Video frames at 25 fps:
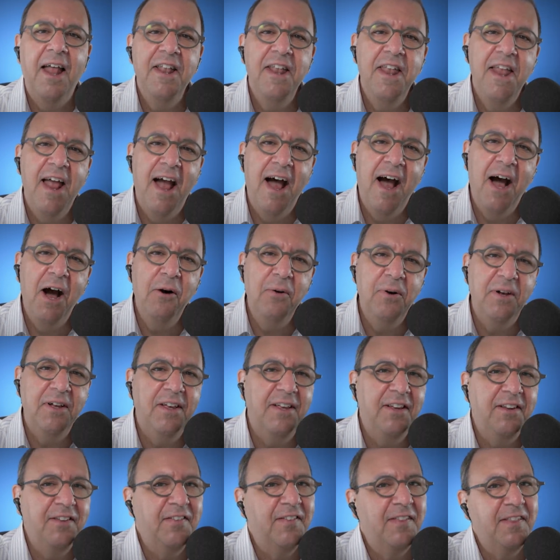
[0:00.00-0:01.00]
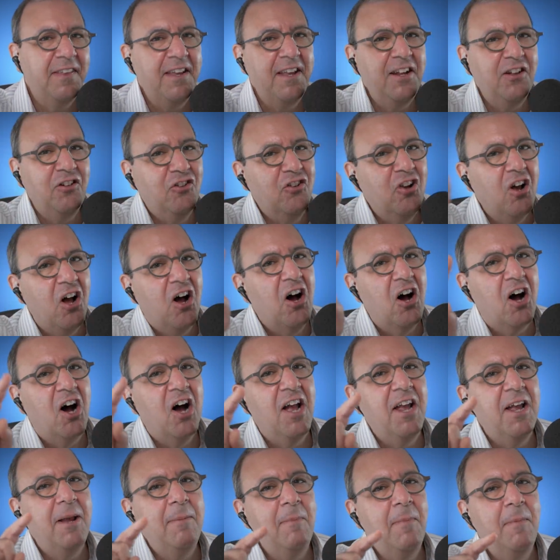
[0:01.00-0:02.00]
Now is the
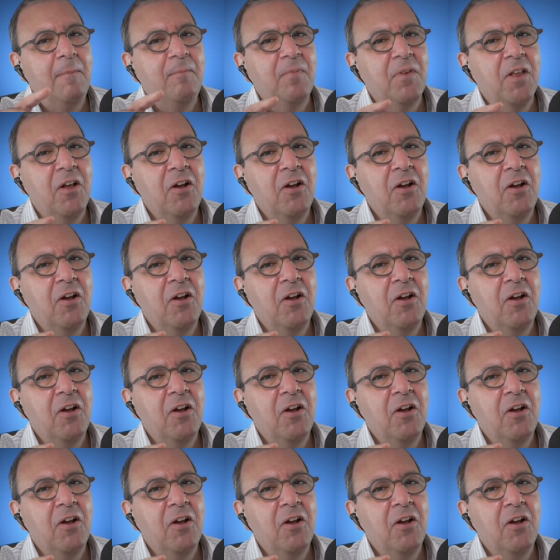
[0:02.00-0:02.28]
time